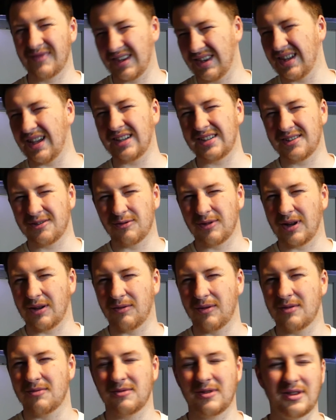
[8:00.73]
That's the one I
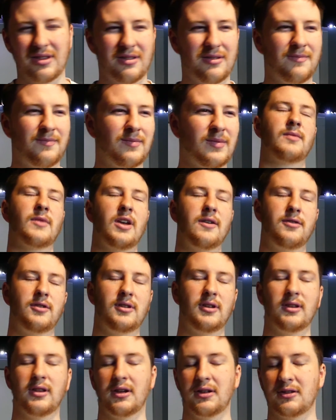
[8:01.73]
went with. If you
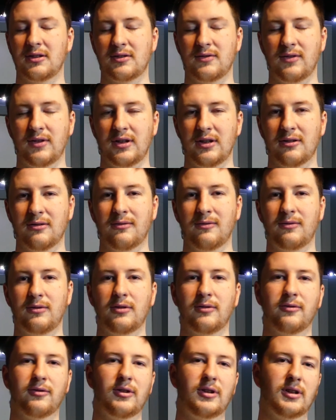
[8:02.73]
did like this video, feel
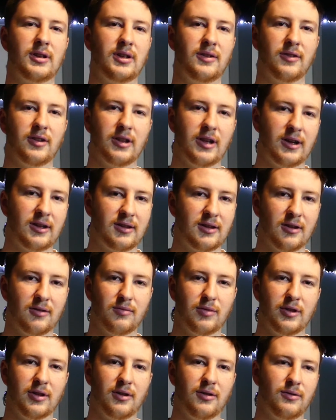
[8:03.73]
free to leave a like down
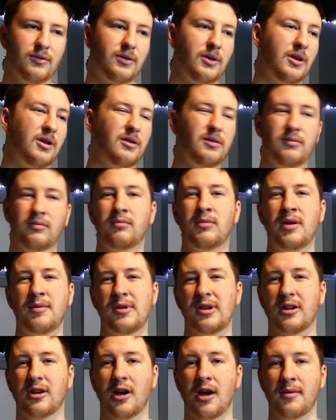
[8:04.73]
below and maybe
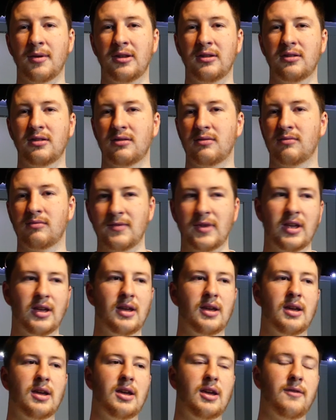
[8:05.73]
a comment.
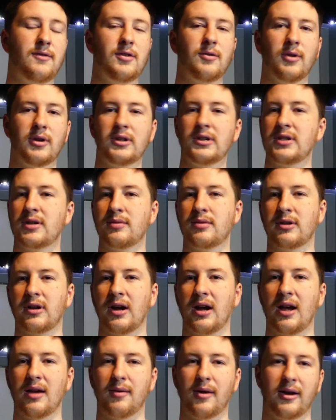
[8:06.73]
If you want to
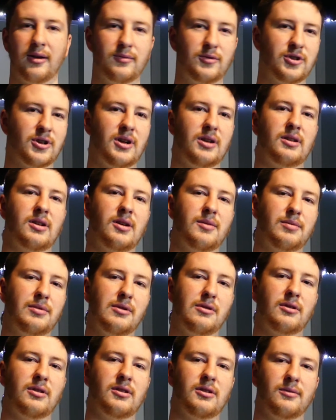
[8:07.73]
subscribe, I am trying to
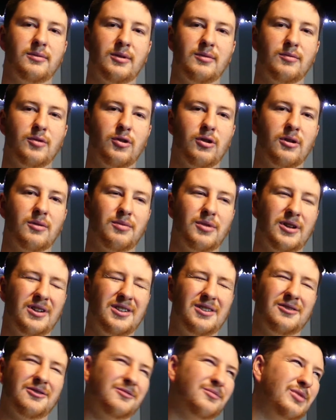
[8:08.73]
upload a little bit more, but
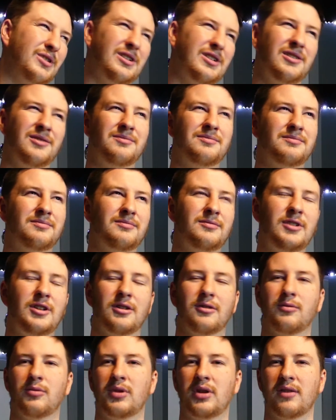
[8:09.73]
it'll be, you
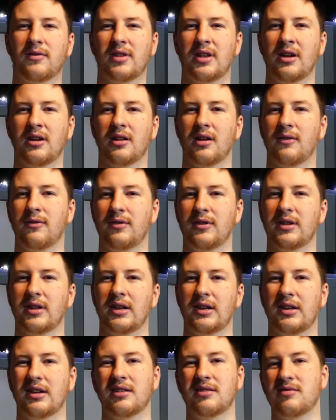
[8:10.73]
know, whenever the hell I feel
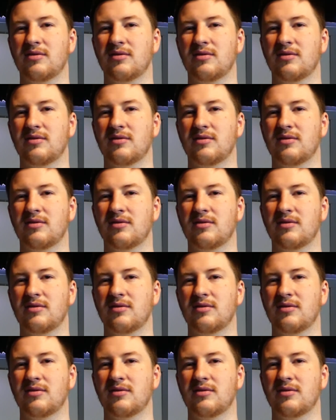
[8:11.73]
like it.